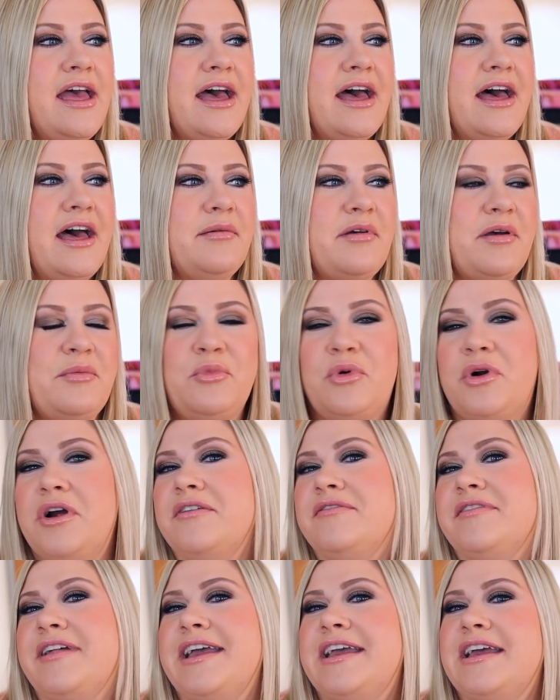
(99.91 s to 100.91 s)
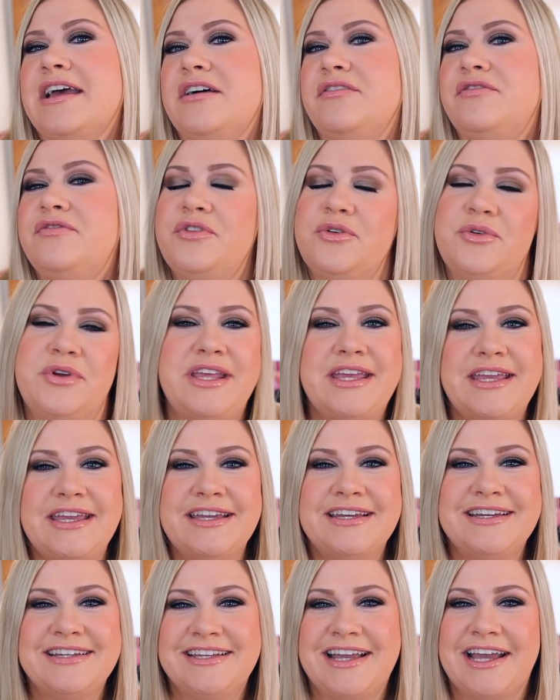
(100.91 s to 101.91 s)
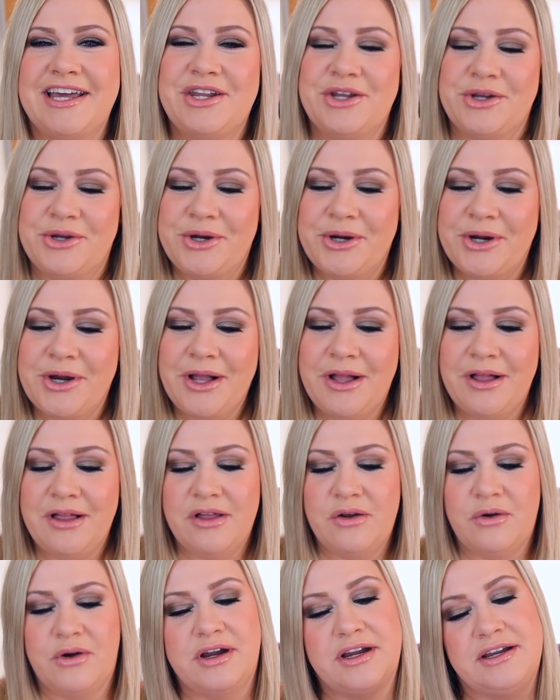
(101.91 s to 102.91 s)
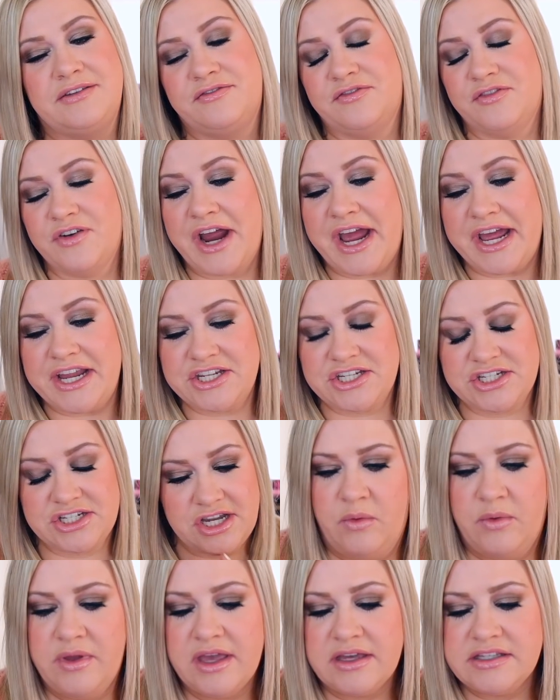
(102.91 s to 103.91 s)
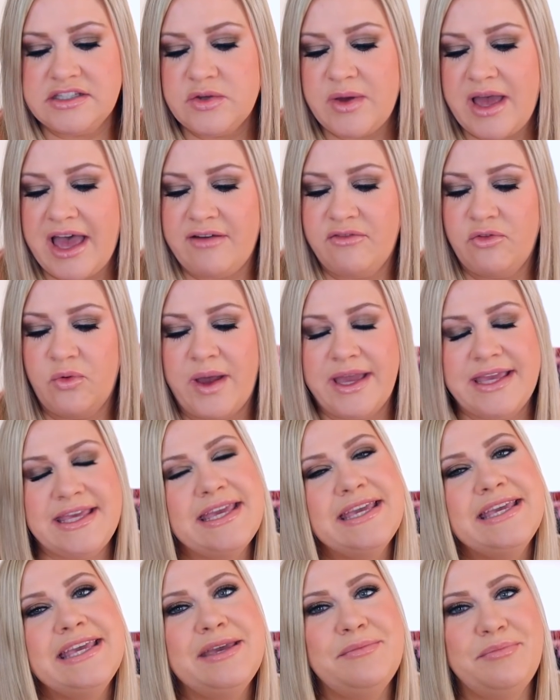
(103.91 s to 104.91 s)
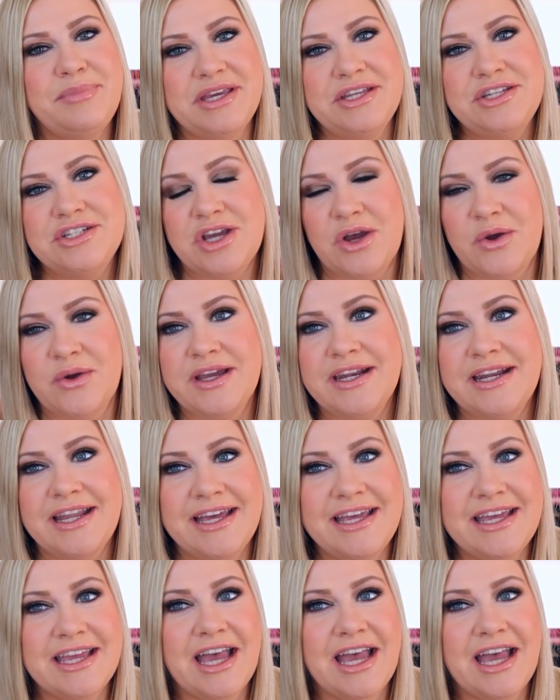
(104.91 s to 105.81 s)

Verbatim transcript: Um, I'm more of like a foodie kind of girl or fresh. We also have Waikiki Beach Coconut.